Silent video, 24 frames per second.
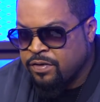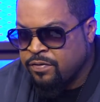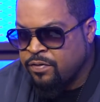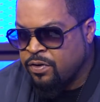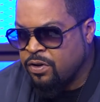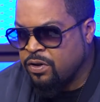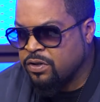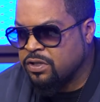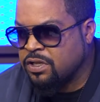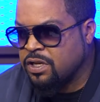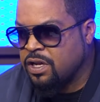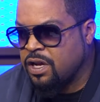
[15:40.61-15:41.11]
of
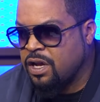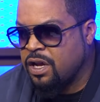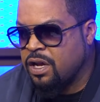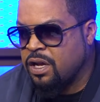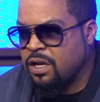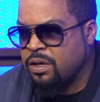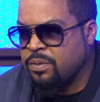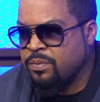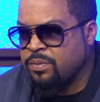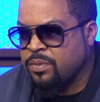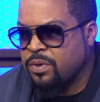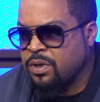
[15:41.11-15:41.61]
all
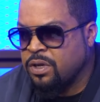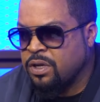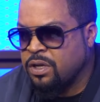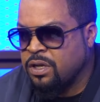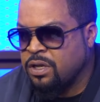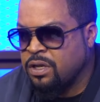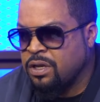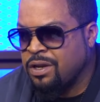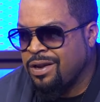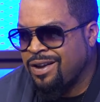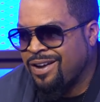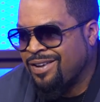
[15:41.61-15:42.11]
time.
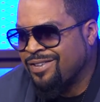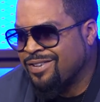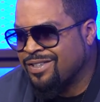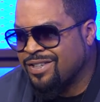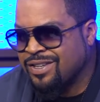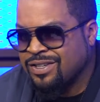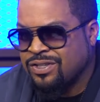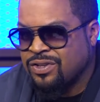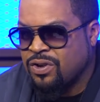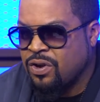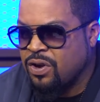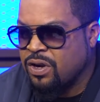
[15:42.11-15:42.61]

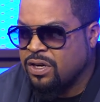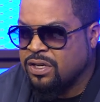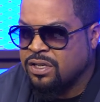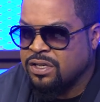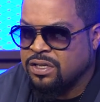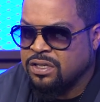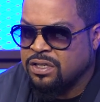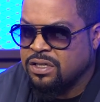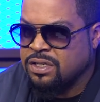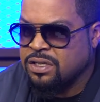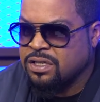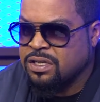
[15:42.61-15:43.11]
It's hard
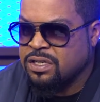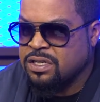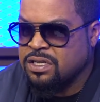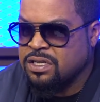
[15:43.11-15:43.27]
to